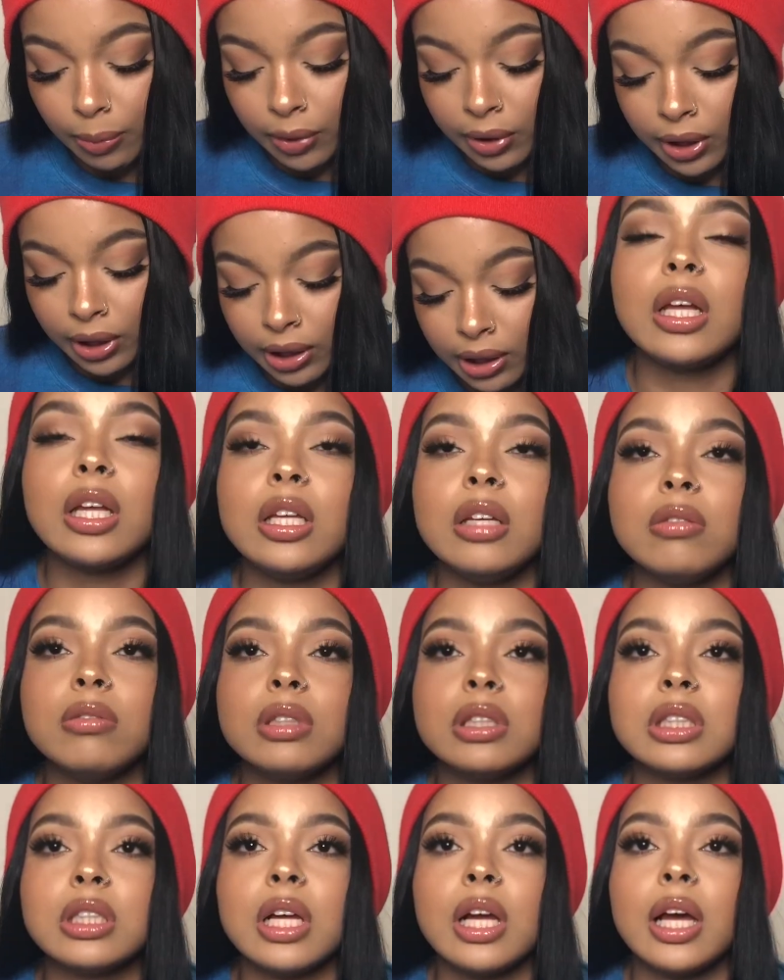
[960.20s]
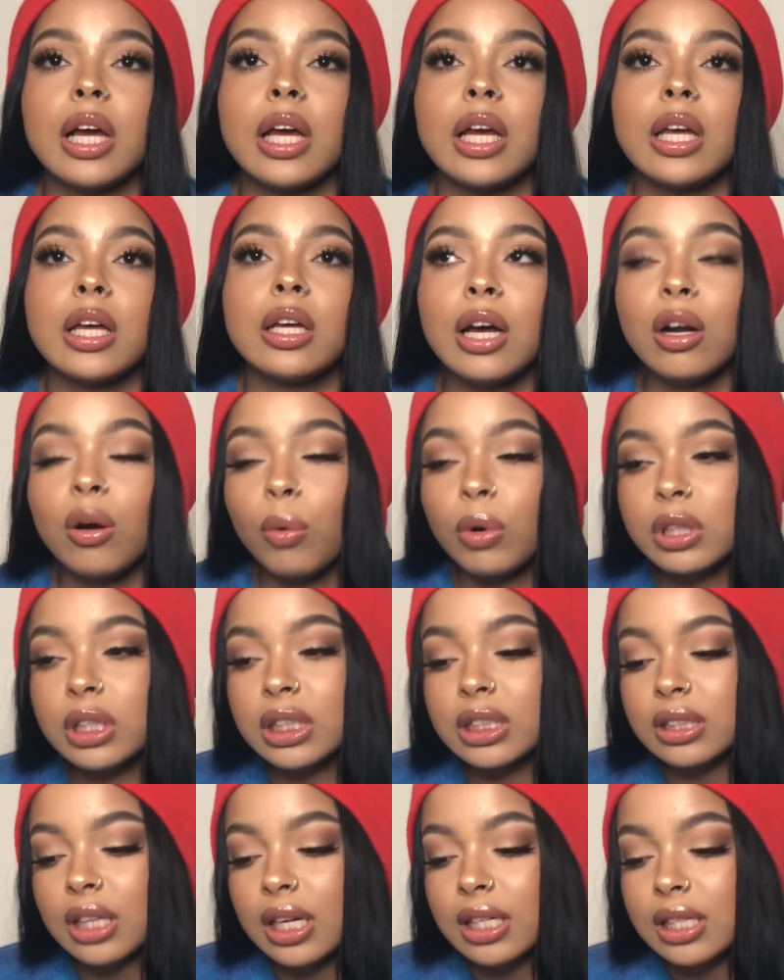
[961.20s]
blah. He was like, I don't want
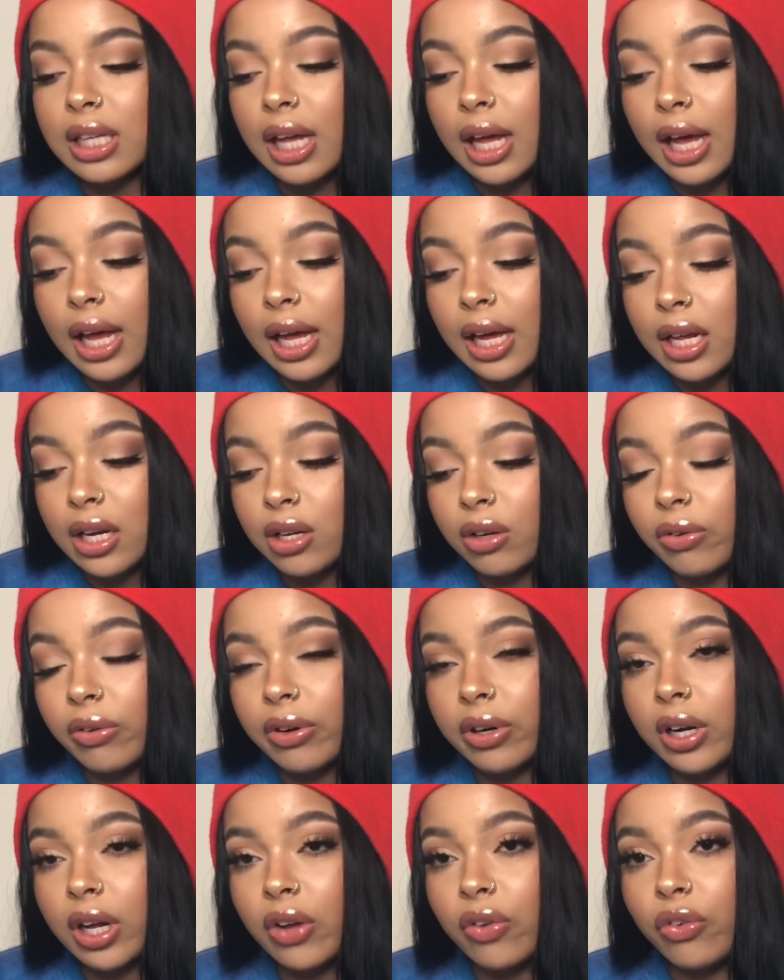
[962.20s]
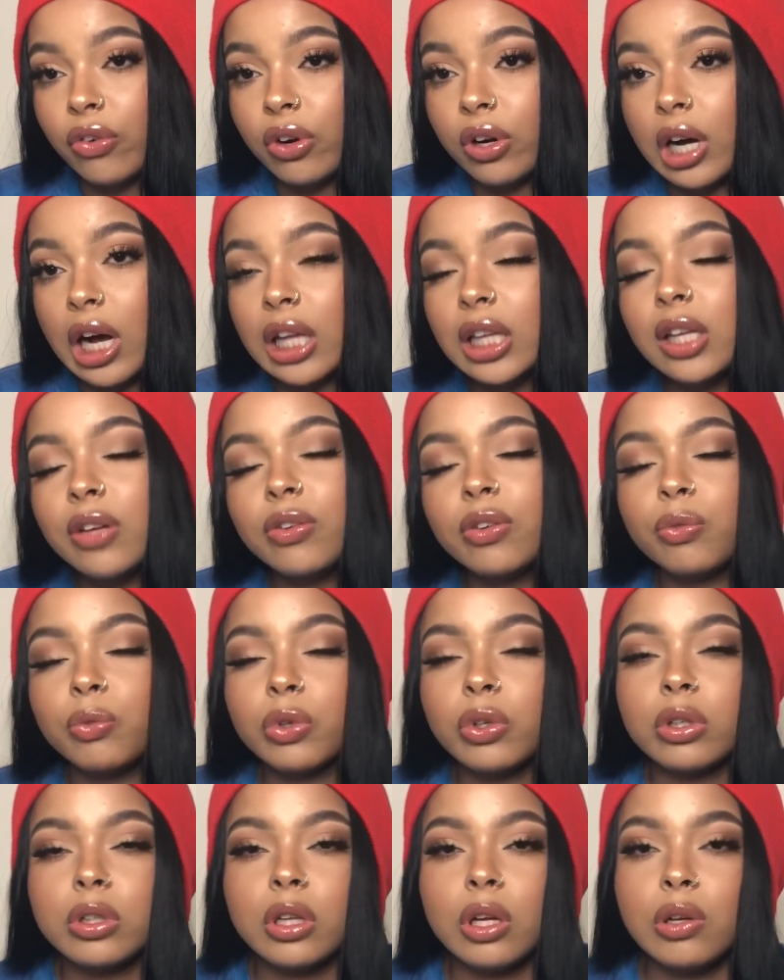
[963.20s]
this night to end or whatever. I live
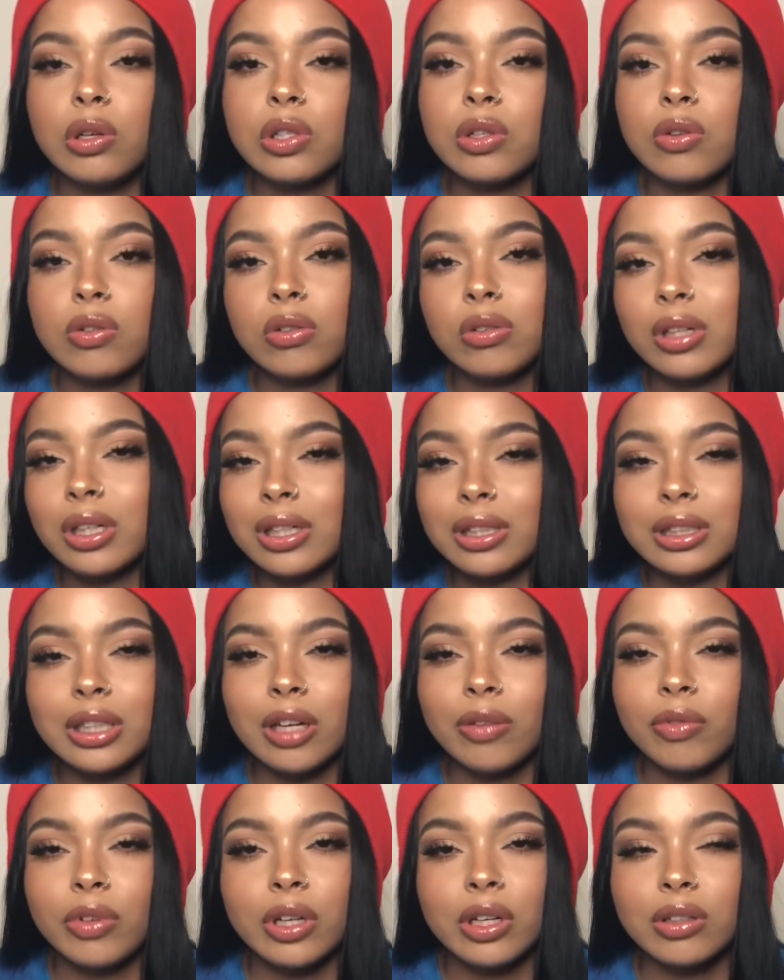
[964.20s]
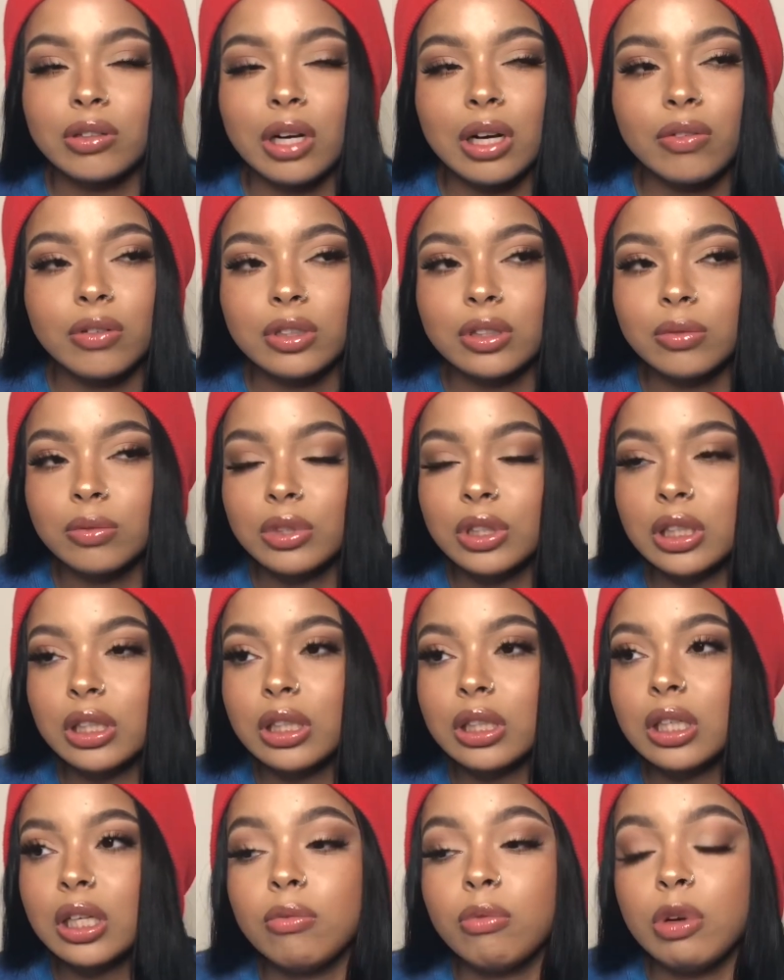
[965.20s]
real close, so it was only like a 10-minute drive or some
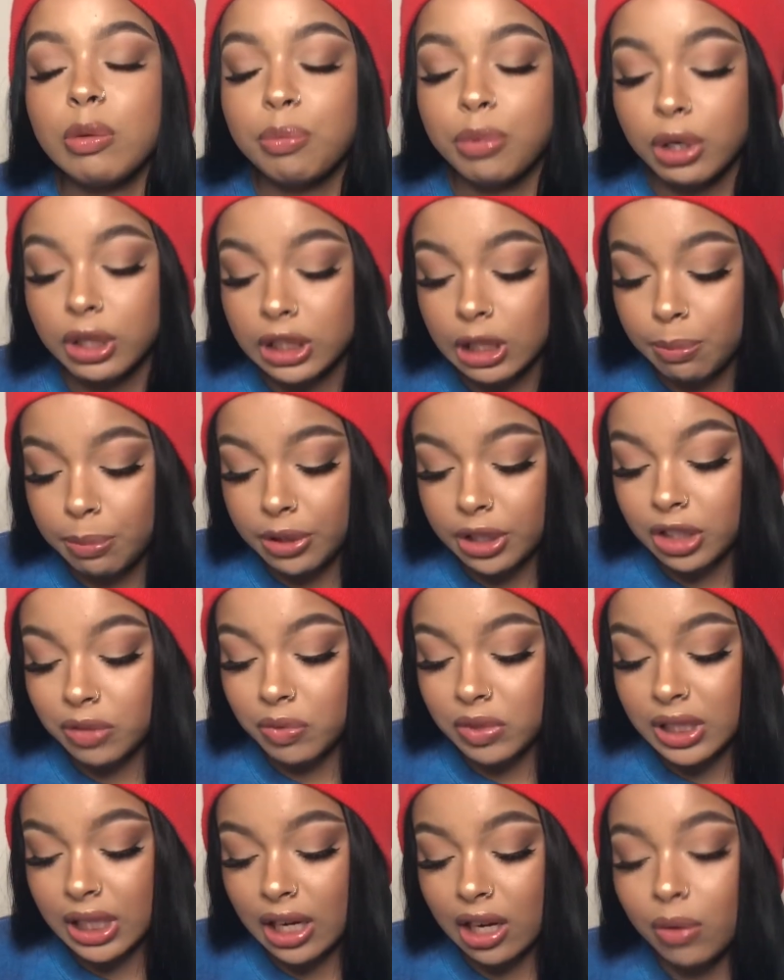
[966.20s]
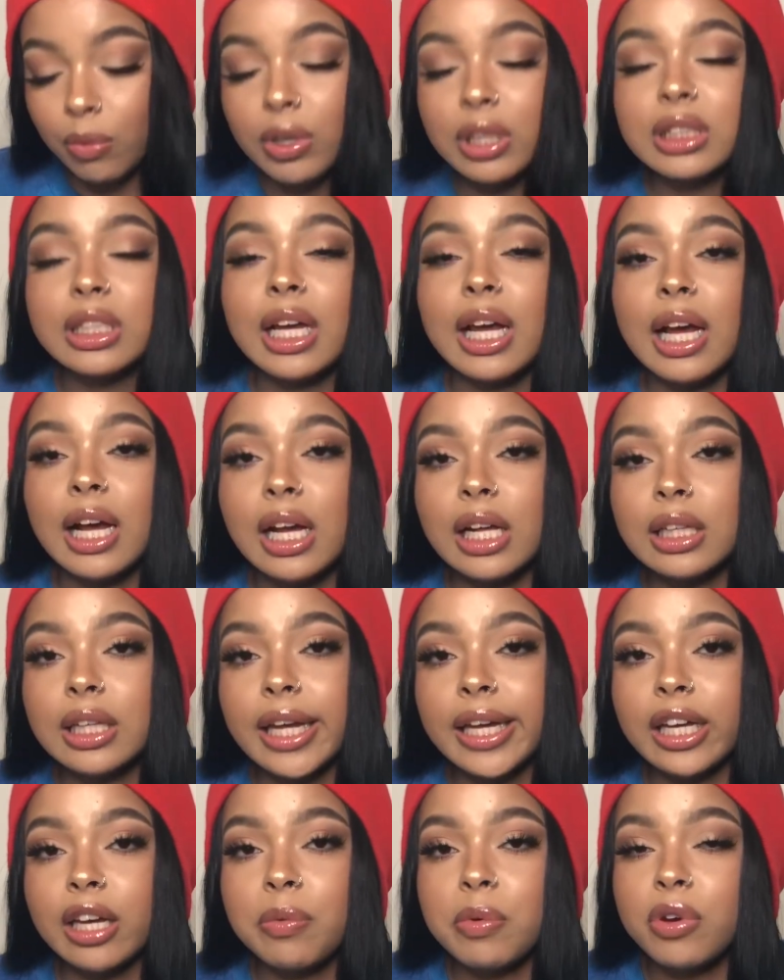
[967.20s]
shit. We pull up, and he was like, I don't want it to end.
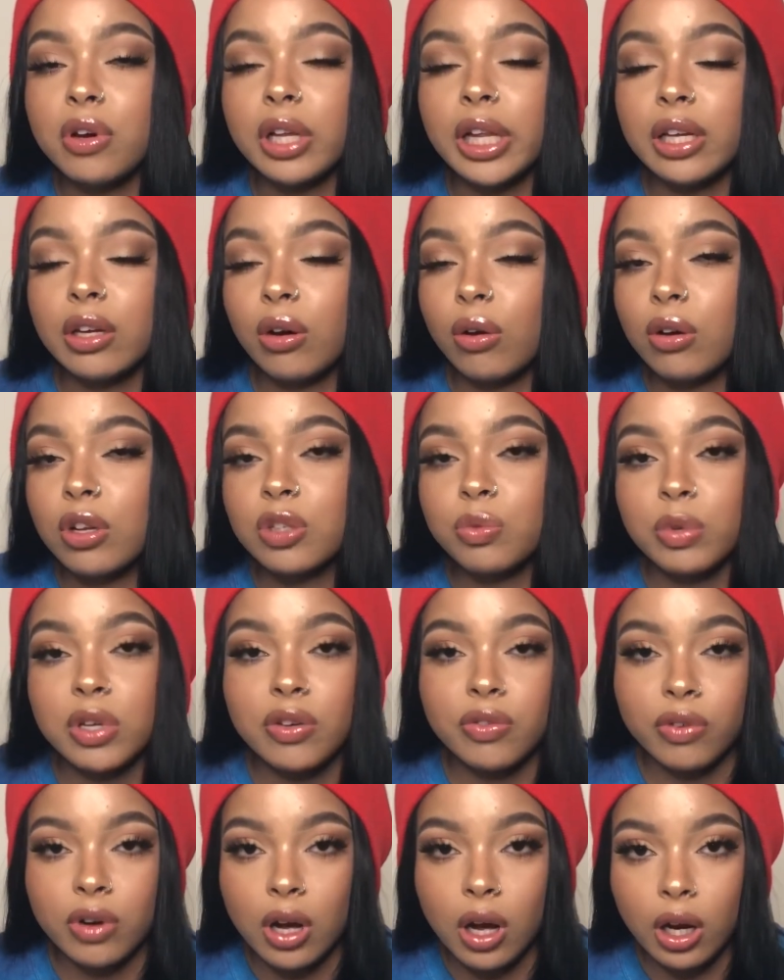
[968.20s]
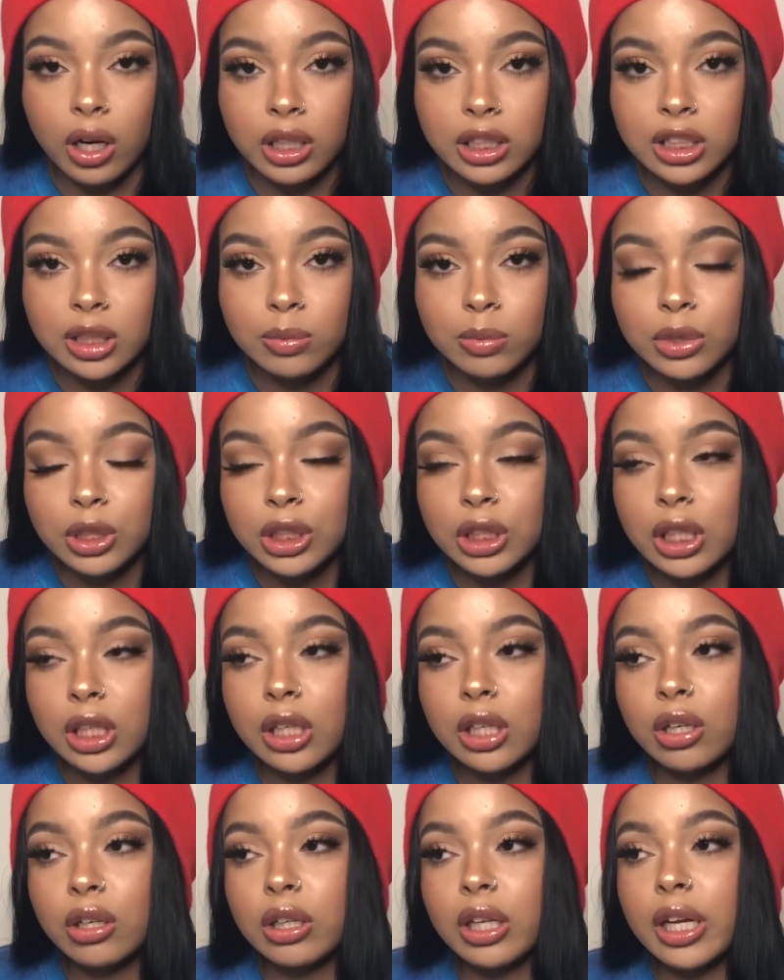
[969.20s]
Like, can we go to Sweet Frog or some
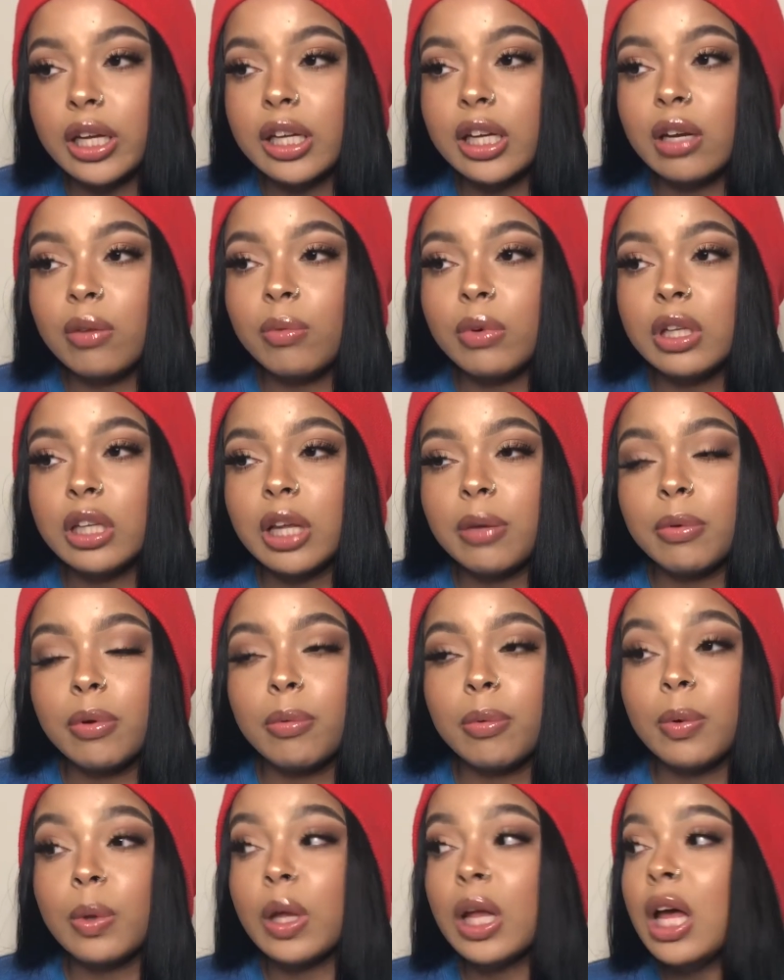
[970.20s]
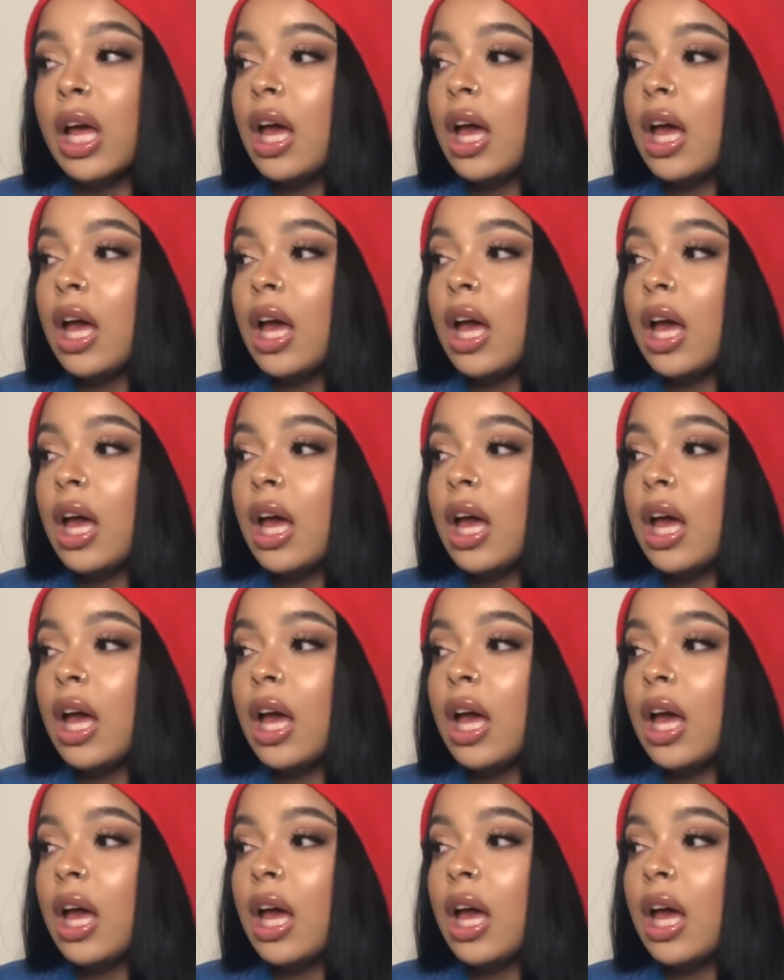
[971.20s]
shit, or like, can we like blah blah.